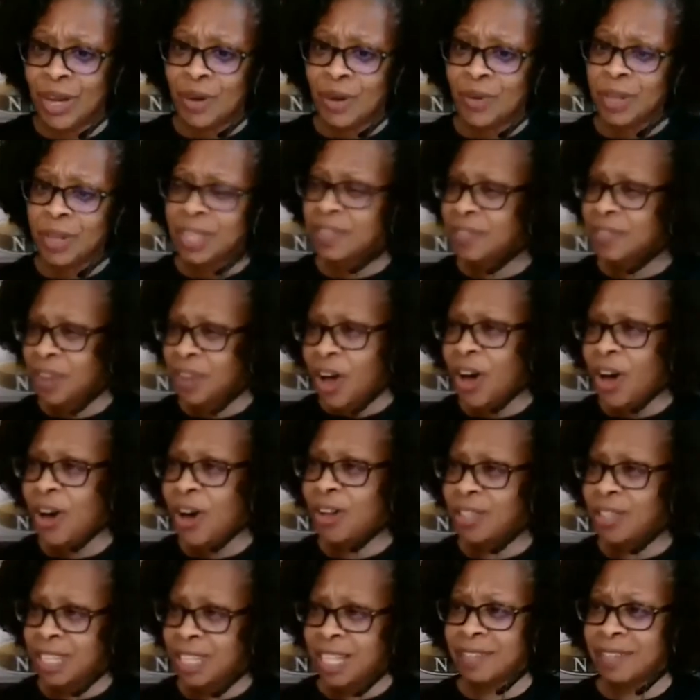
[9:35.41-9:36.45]
We have
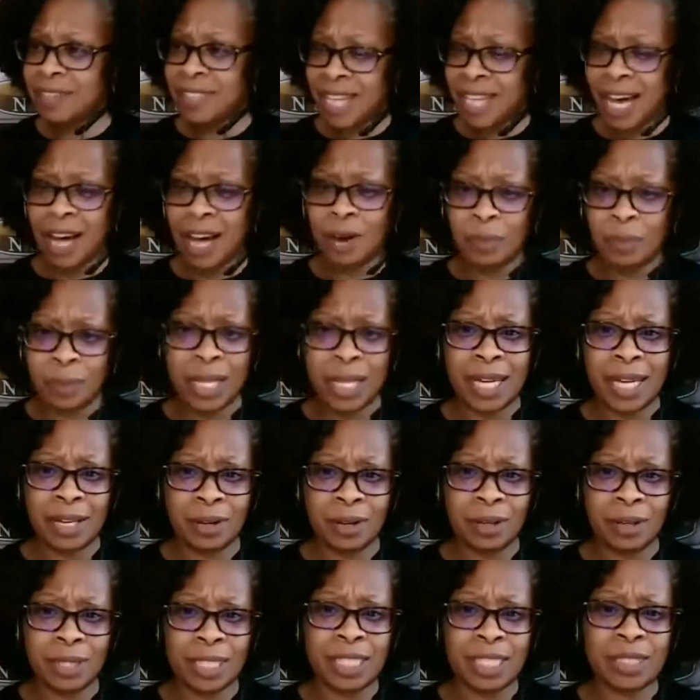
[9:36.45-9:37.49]
all left out
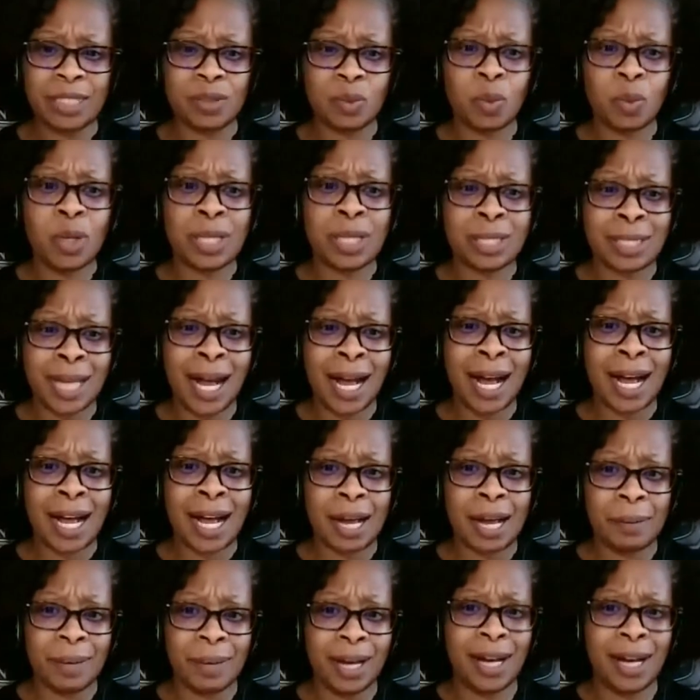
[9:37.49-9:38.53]
Play-Doh at least one
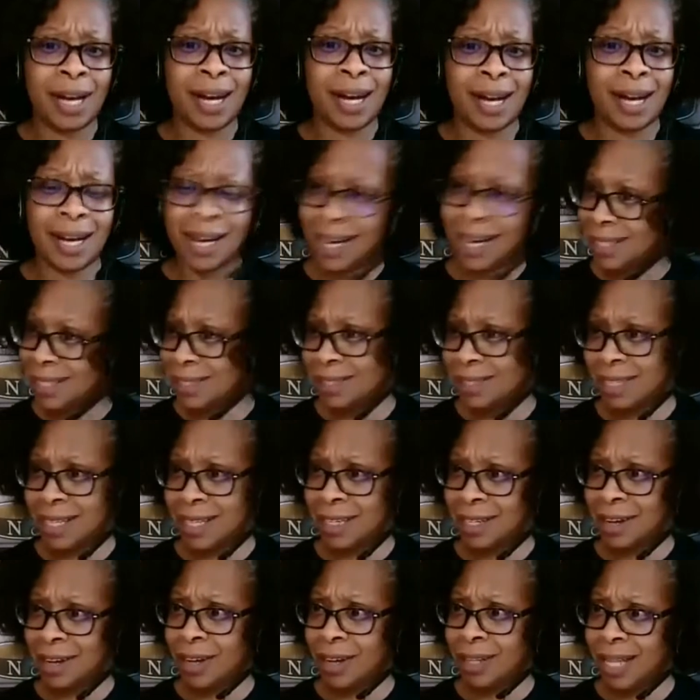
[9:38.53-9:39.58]
time, ha, I
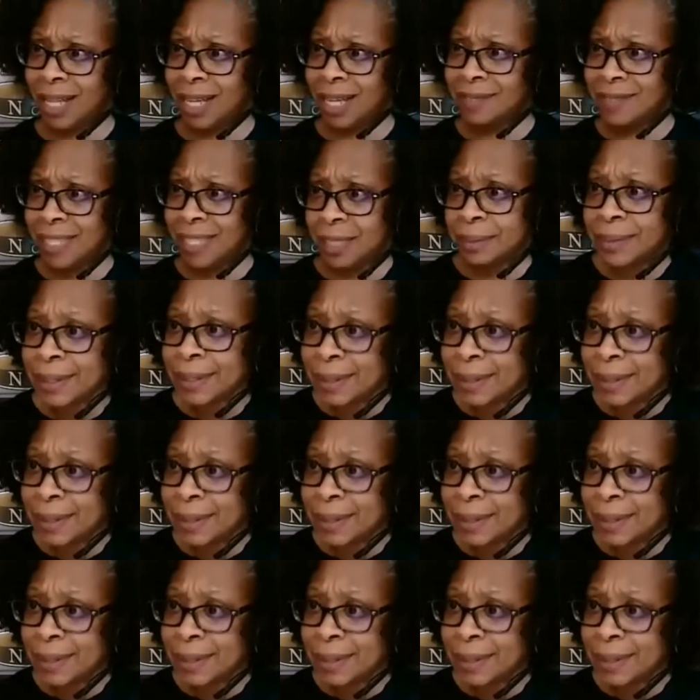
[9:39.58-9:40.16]
say in our lifetimes.